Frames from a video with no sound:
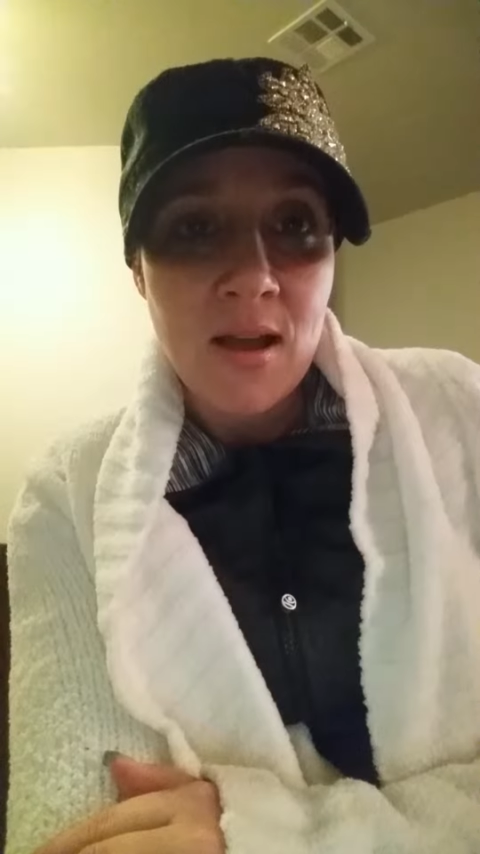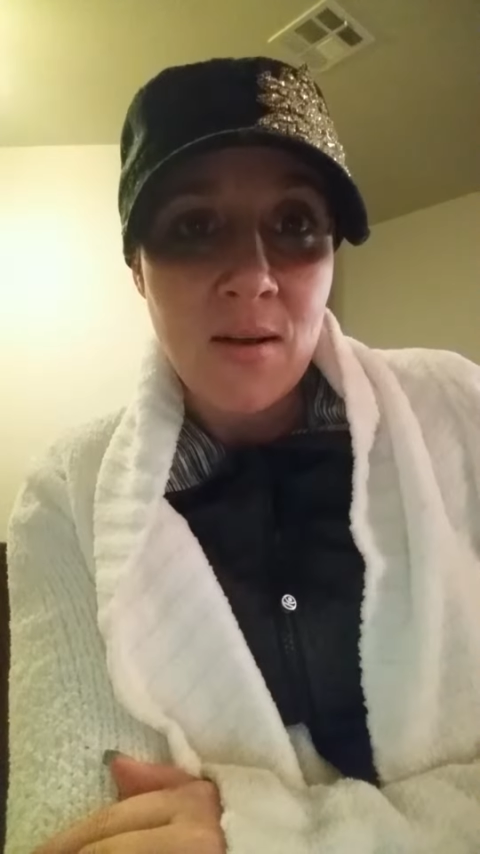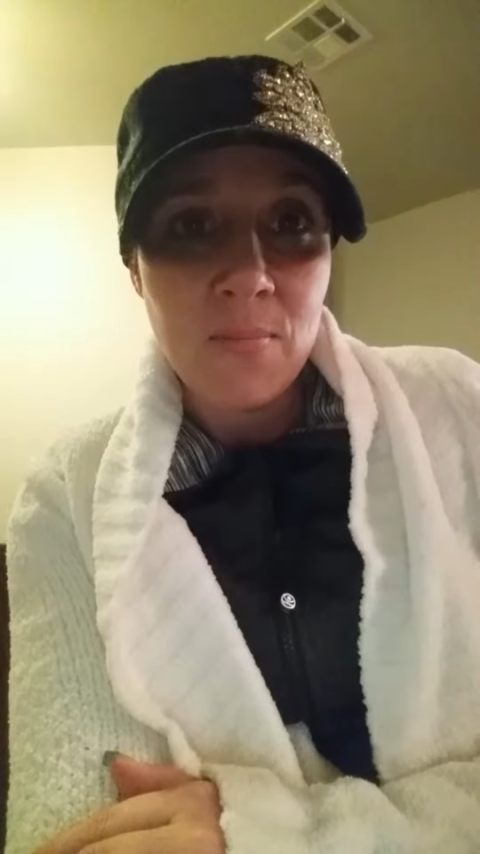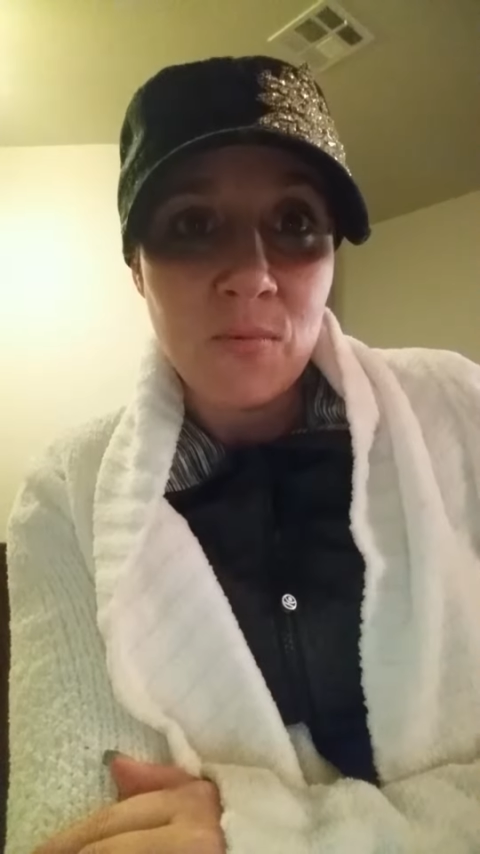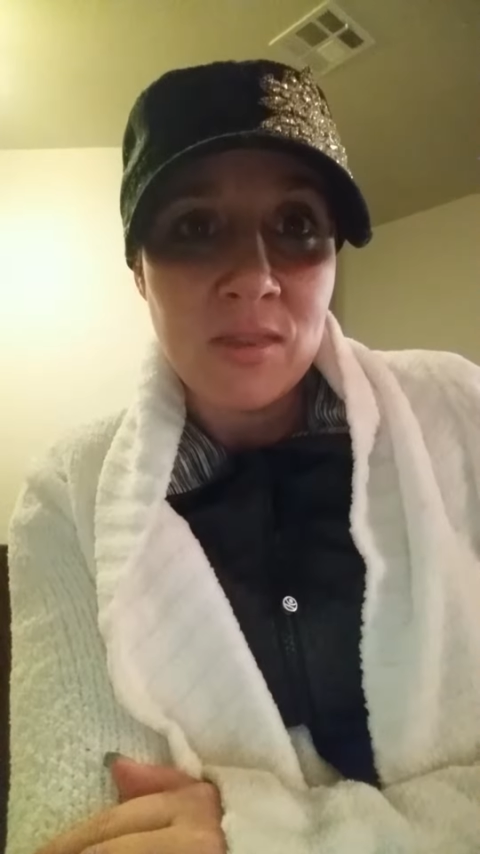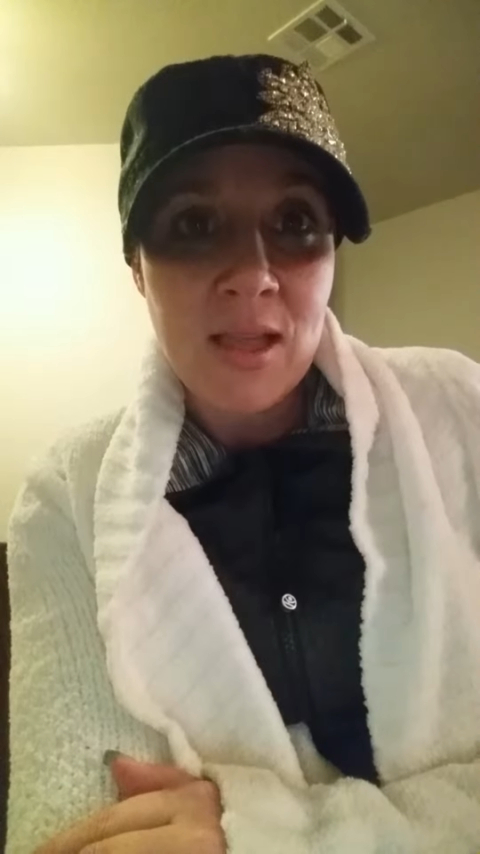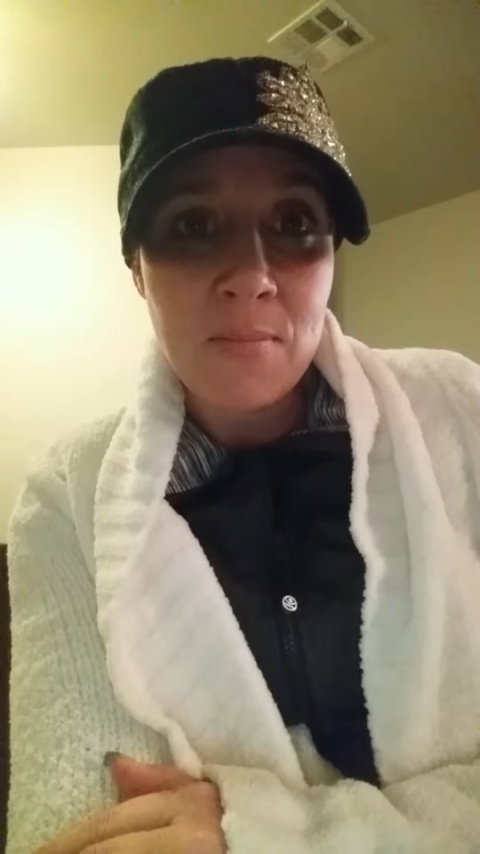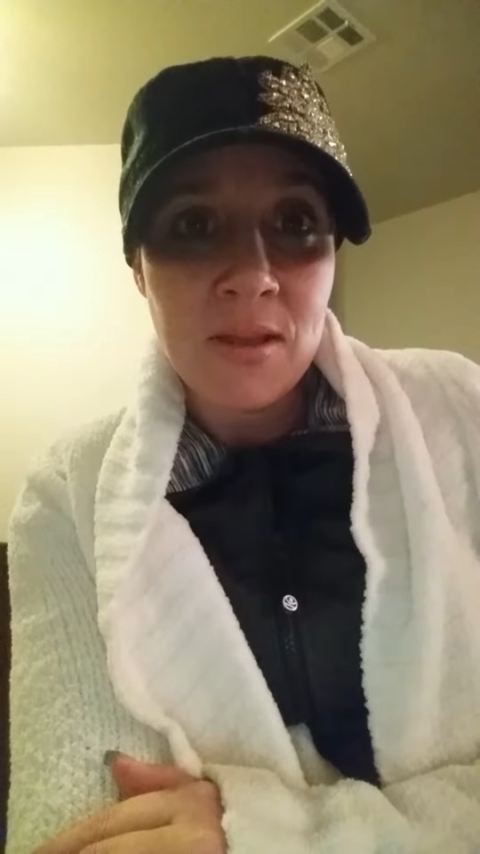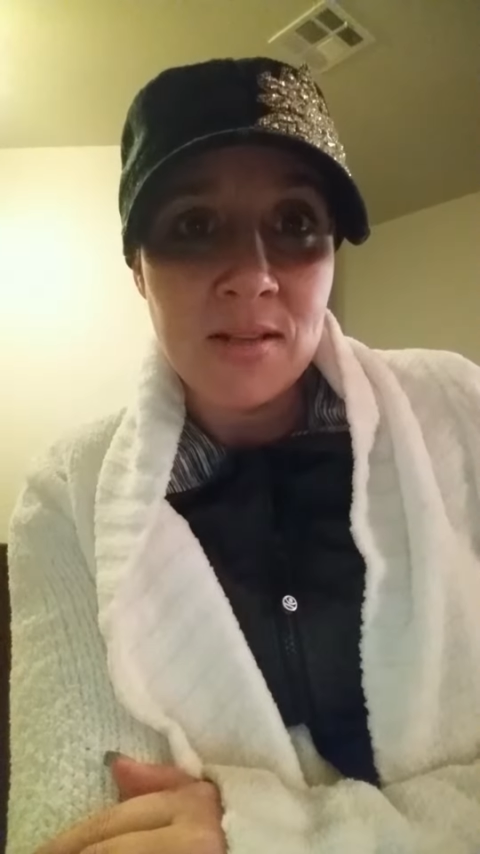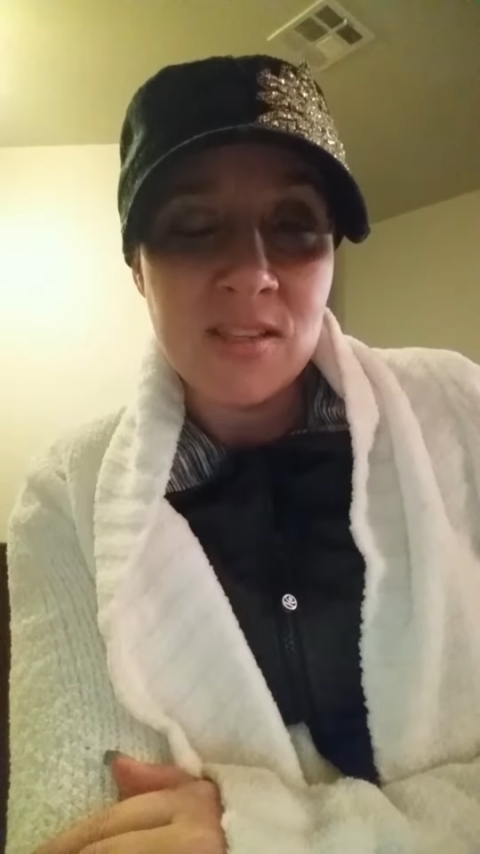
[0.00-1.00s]
Um, with that
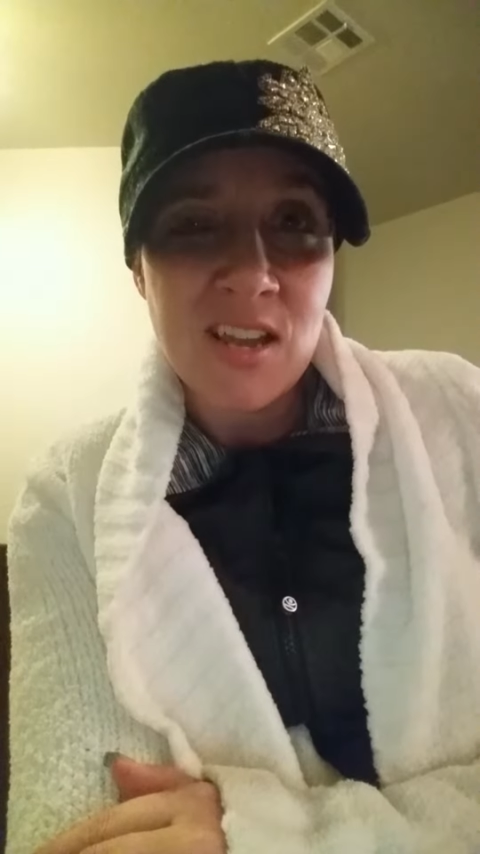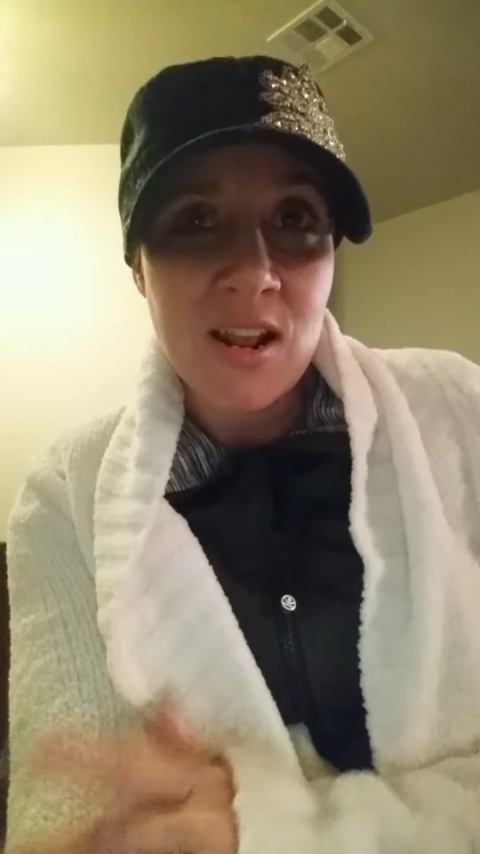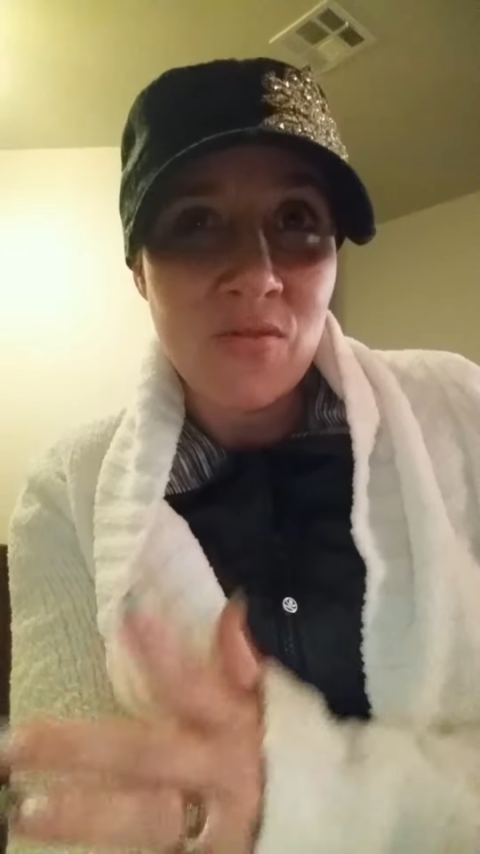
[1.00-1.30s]
being said,